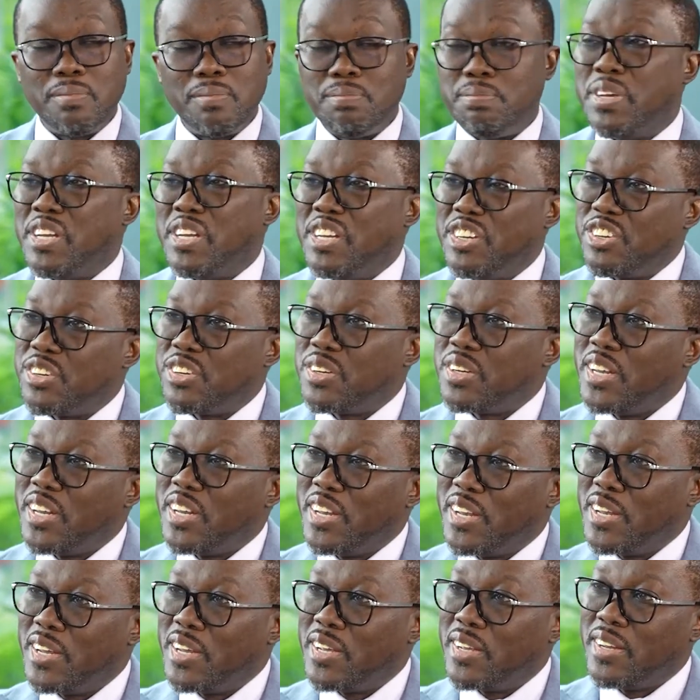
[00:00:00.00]
pinch
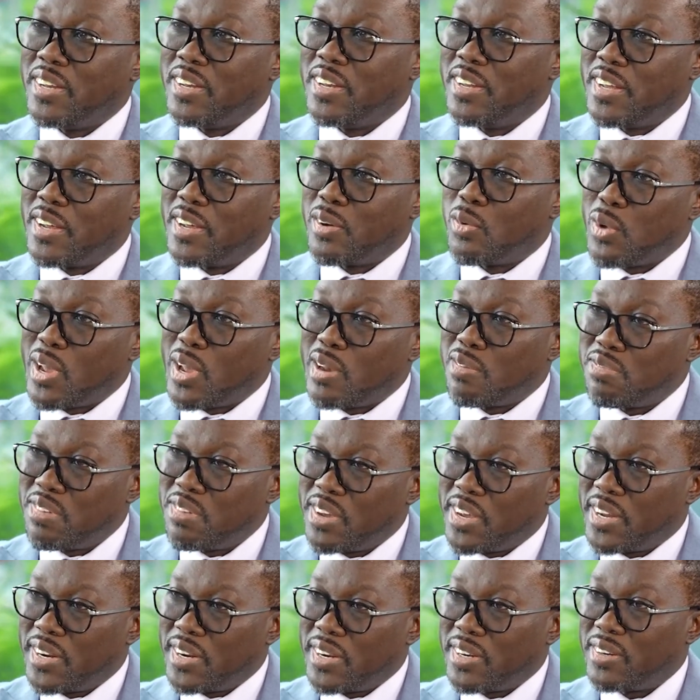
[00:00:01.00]
in their
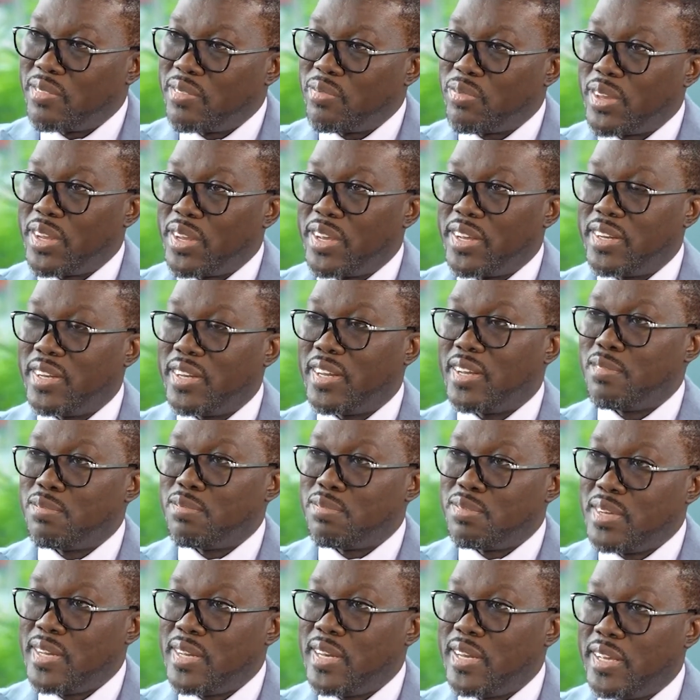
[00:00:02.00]
welfare. Right? They're
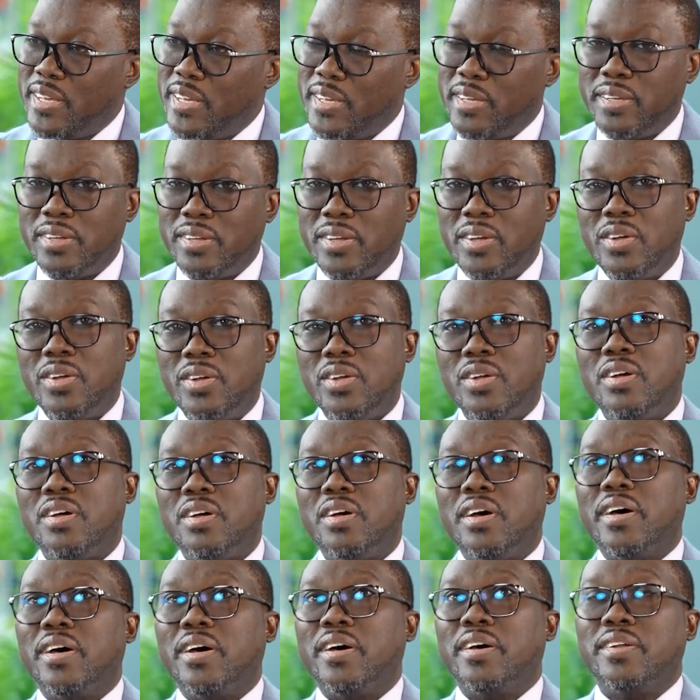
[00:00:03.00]
feeling
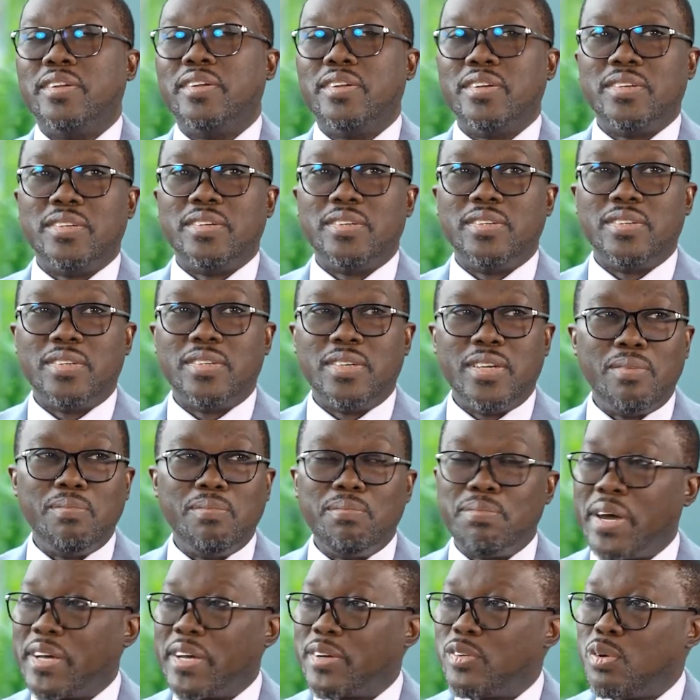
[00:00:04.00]
the
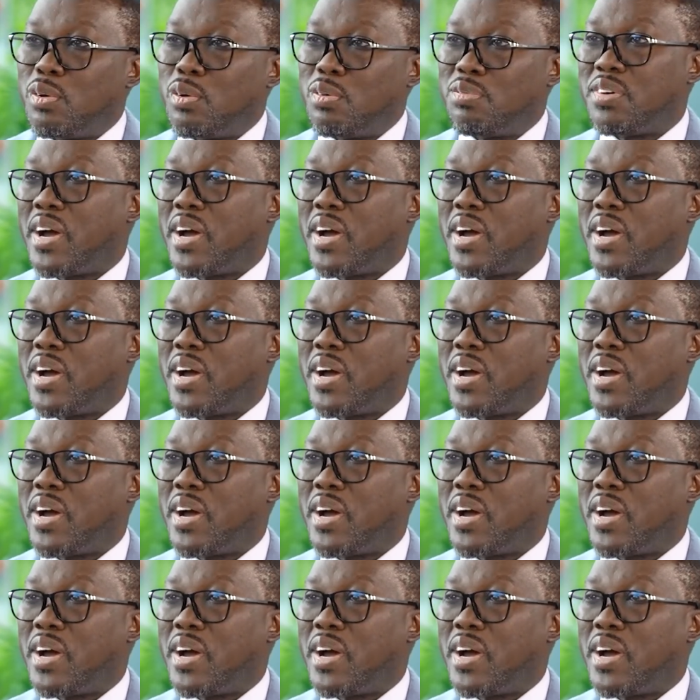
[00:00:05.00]
impact of